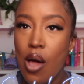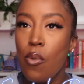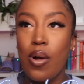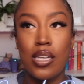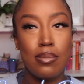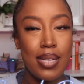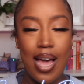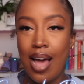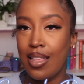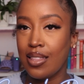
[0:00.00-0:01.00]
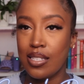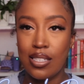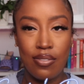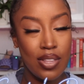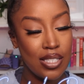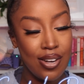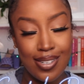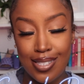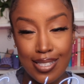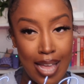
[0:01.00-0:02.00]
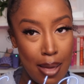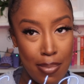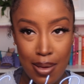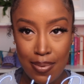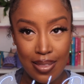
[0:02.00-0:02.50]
whereas me, I like the stuff that's here to stay, baby.